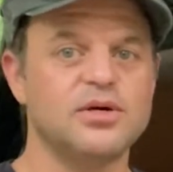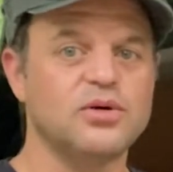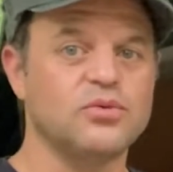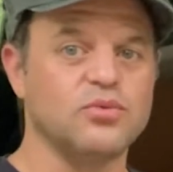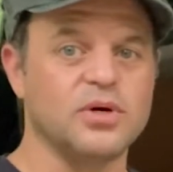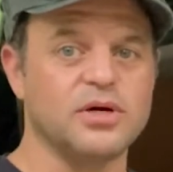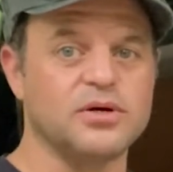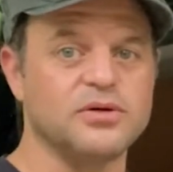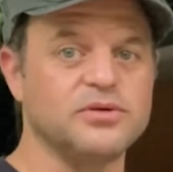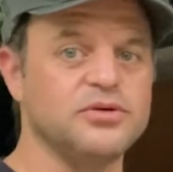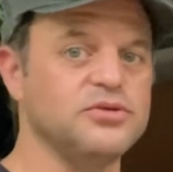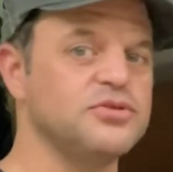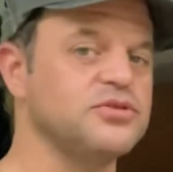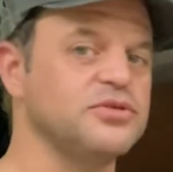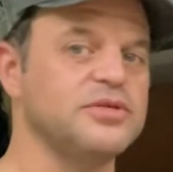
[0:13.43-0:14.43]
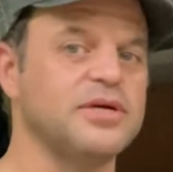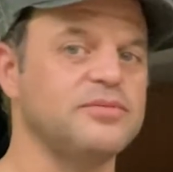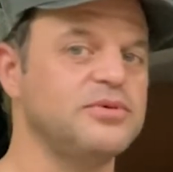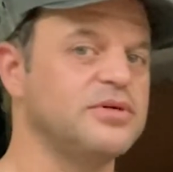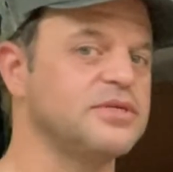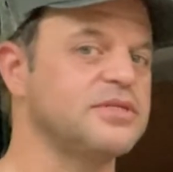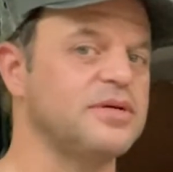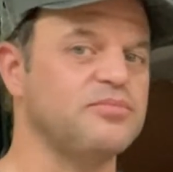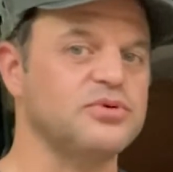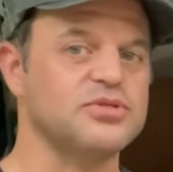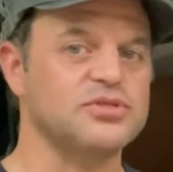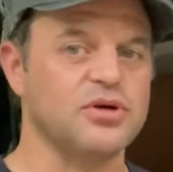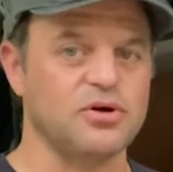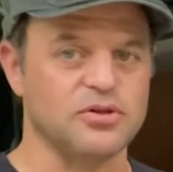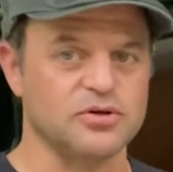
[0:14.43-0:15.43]
Well, usually I'm hooked up with
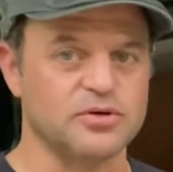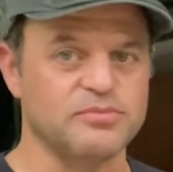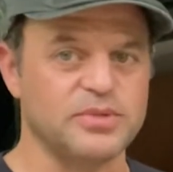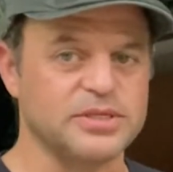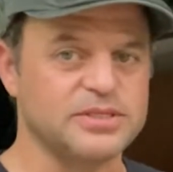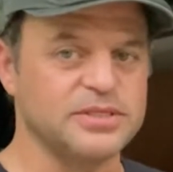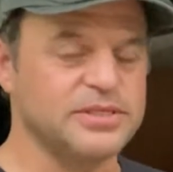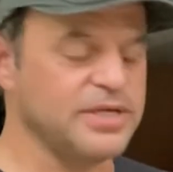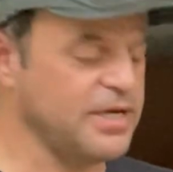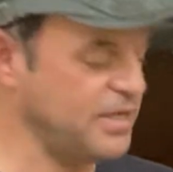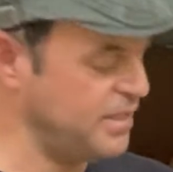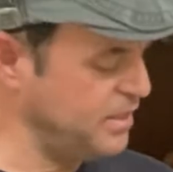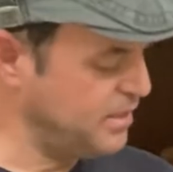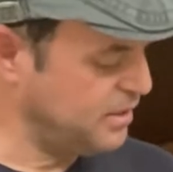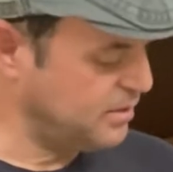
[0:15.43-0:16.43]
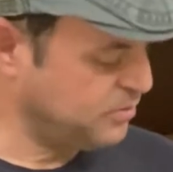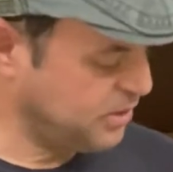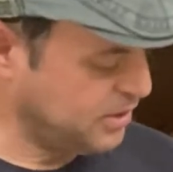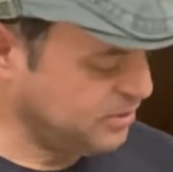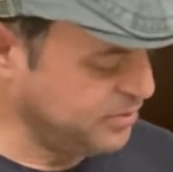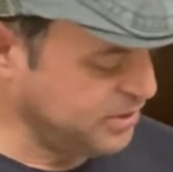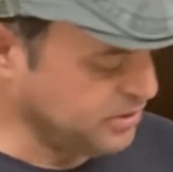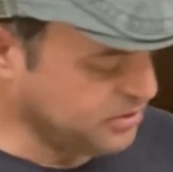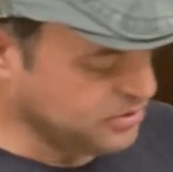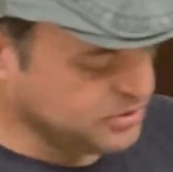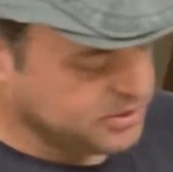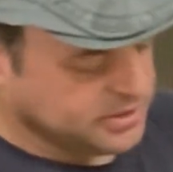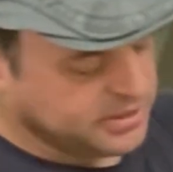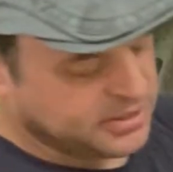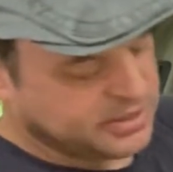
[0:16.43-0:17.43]
solar, but today I'm going to be
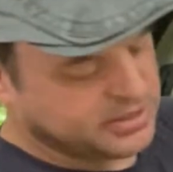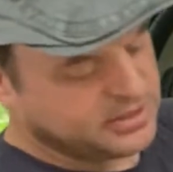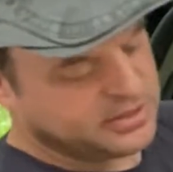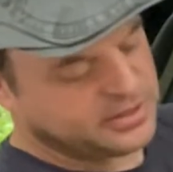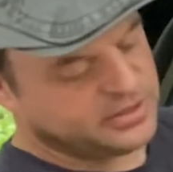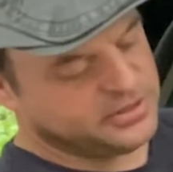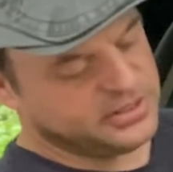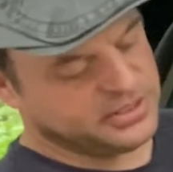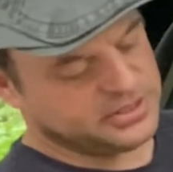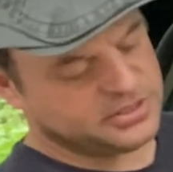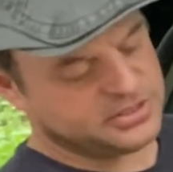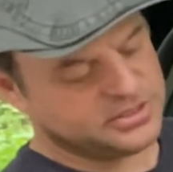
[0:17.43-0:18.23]
using this.